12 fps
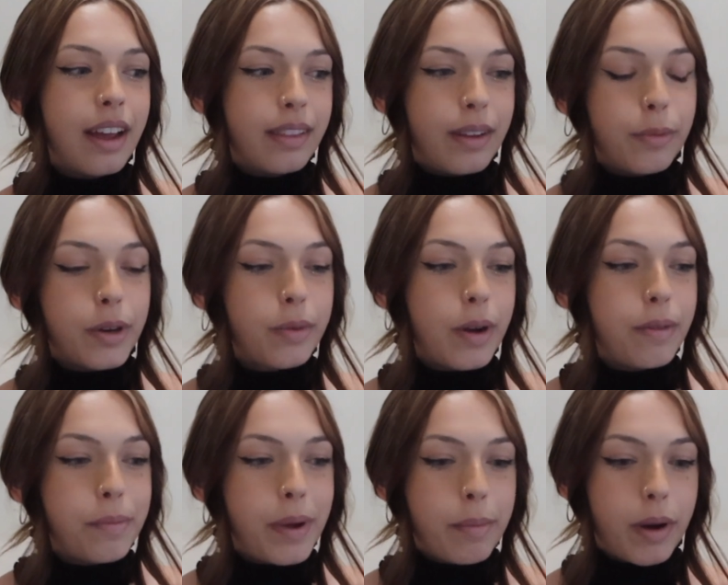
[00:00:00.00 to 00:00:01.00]
They work well
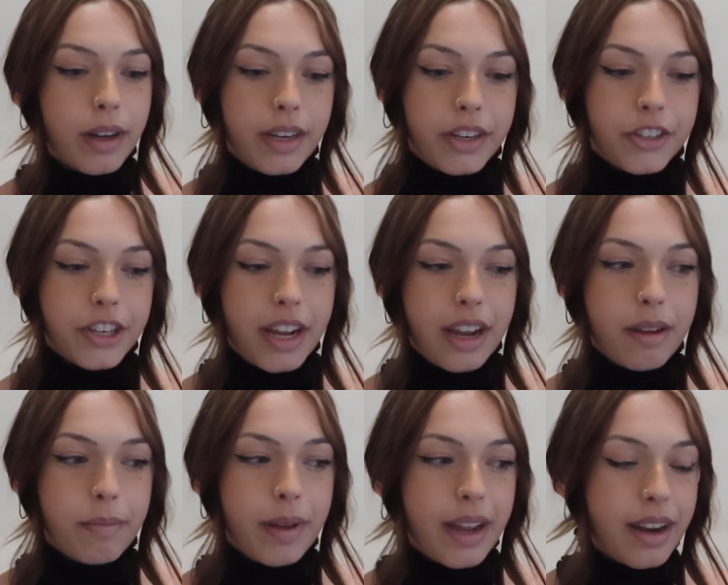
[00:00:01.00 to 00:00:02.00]
with my body
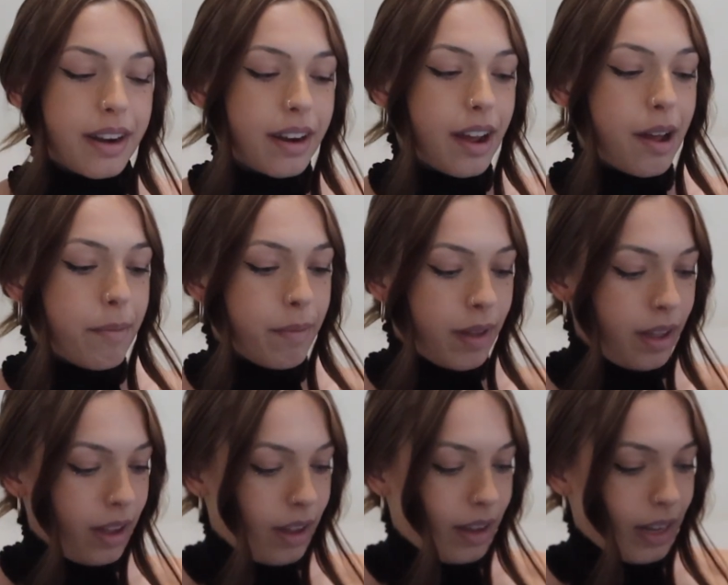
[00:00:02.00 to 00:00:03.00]
shape, and
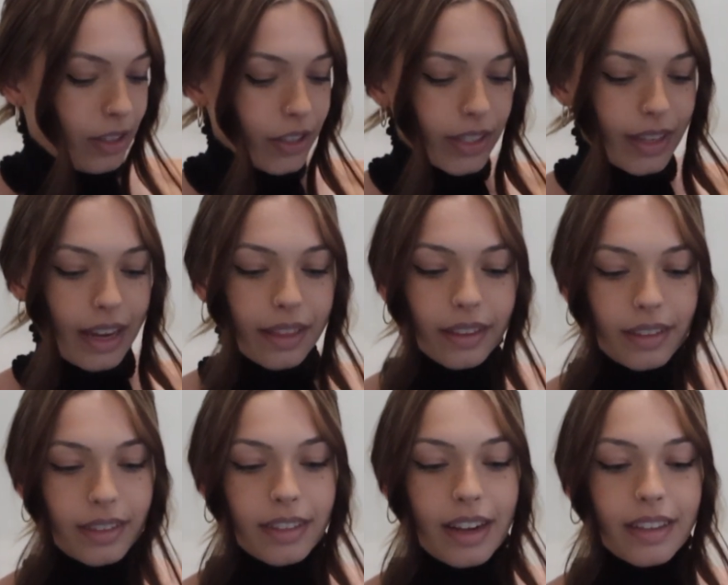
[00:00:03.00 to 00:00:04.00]
I just like the
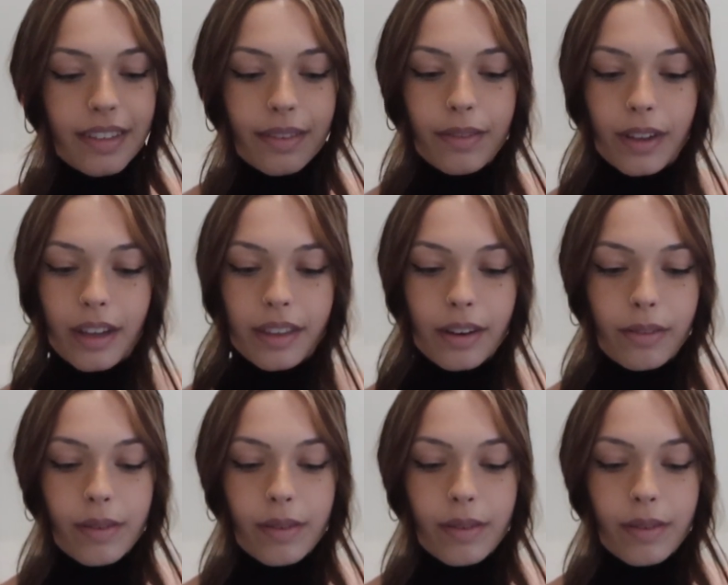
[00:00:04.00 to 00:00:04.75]
designs. I feel like they're